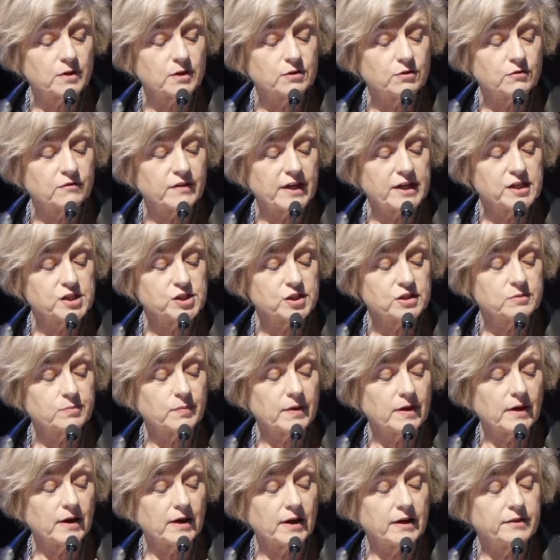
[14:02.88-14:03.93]
and motivation
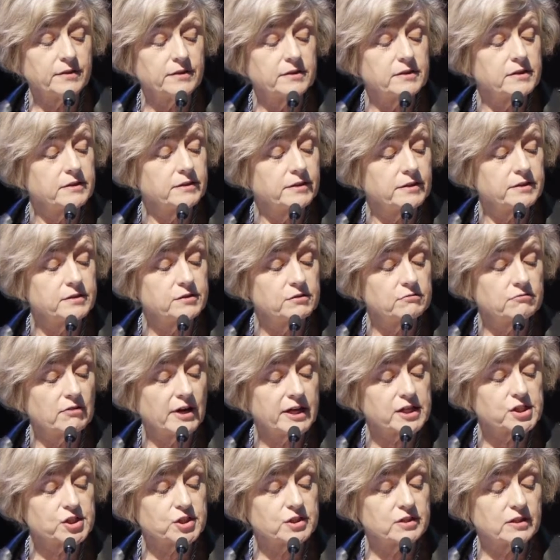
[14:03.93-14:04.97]
behind the
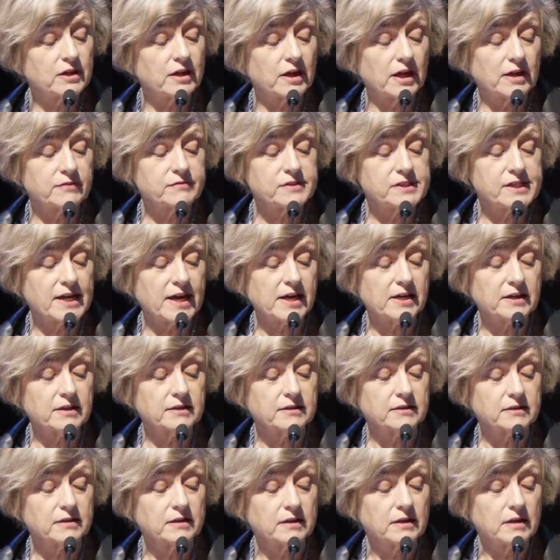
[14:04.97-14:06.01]
direction I have
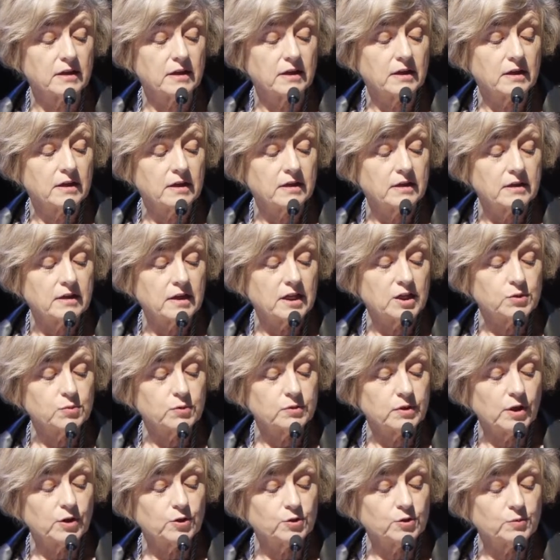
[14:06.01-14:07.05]
taken. It
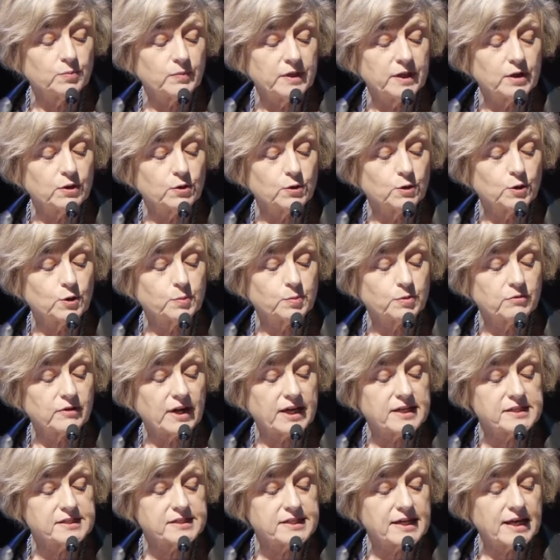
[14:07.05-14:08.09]
will help me
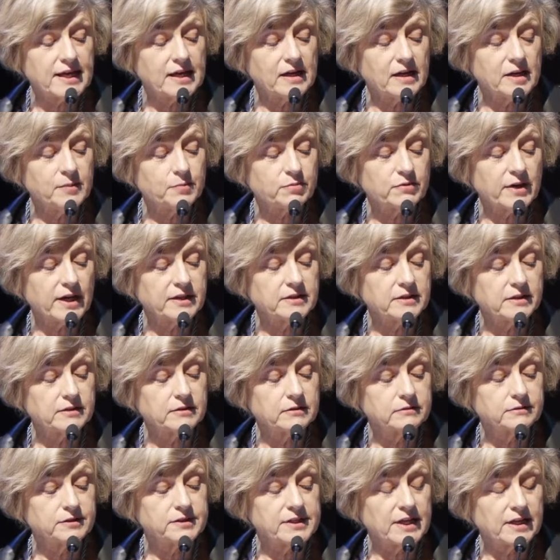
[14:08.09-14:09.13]
incorporate daily
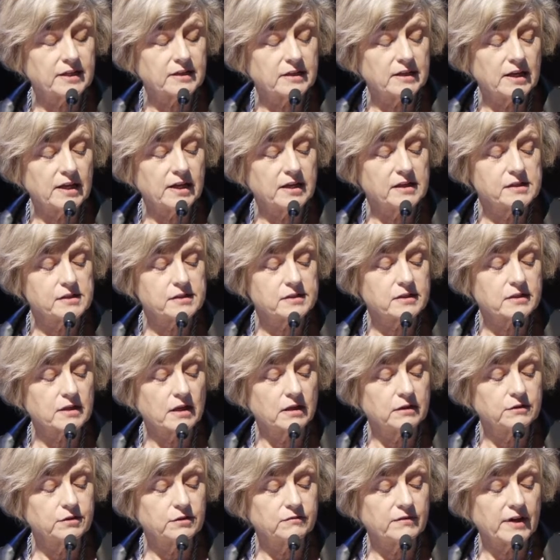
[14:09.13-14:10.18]
practical techniques to
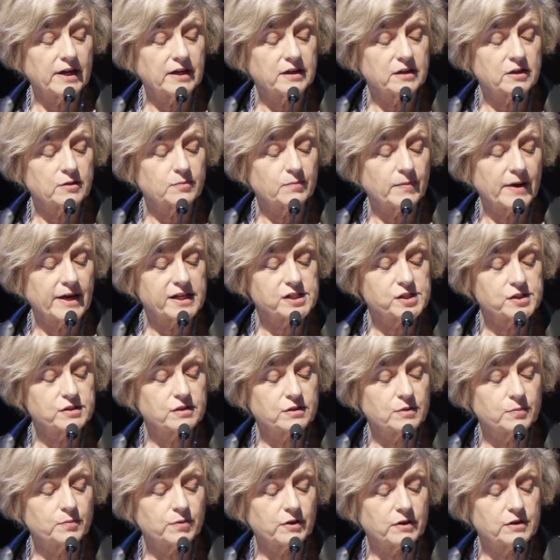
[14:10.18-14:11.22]
cultivate
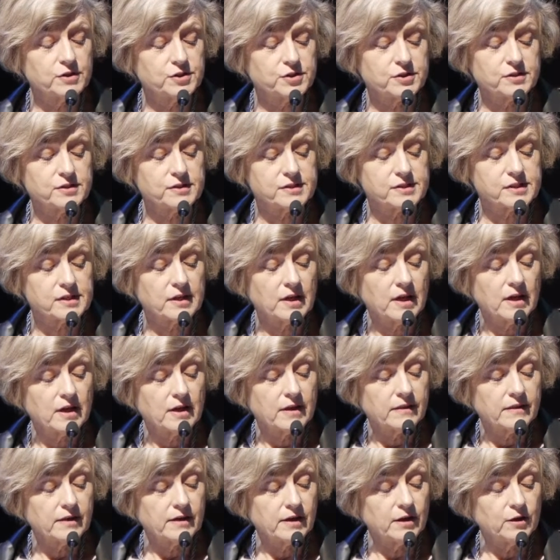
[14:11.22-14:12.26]
compassionate approaches
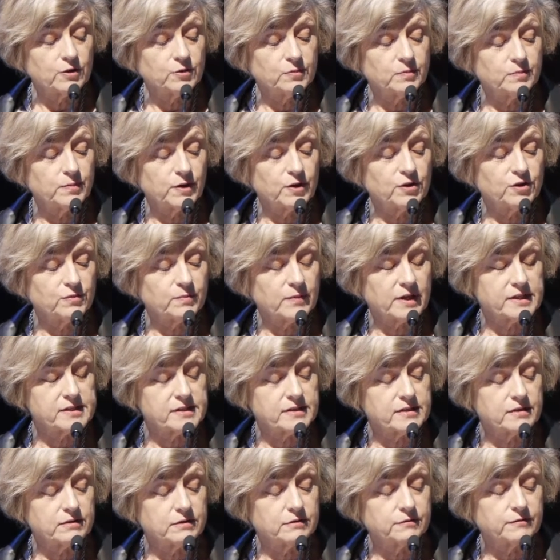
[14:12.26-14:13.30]
that help both
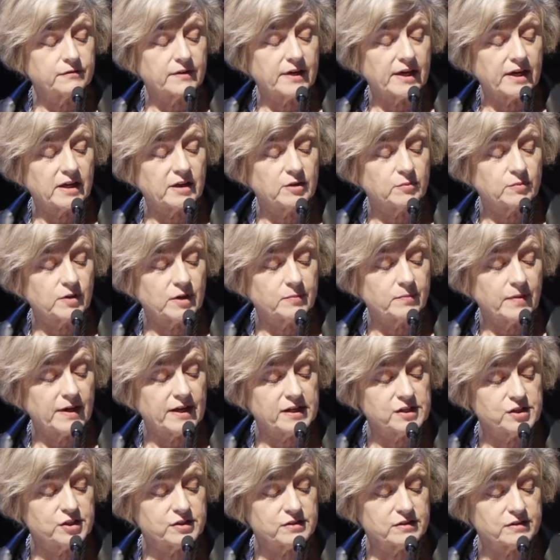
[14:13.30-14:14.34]
myself and my
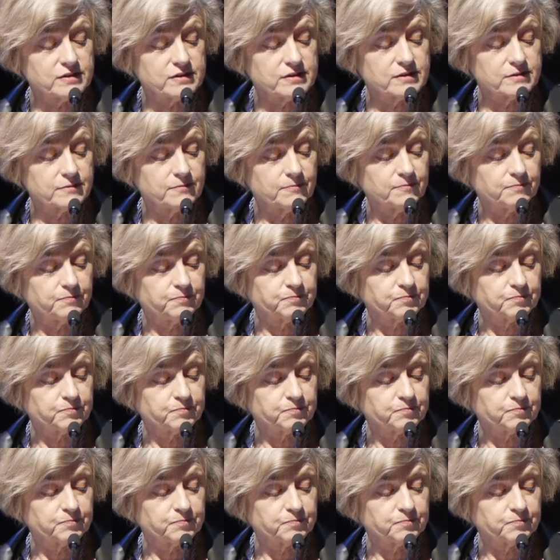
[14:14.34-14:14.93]
patients."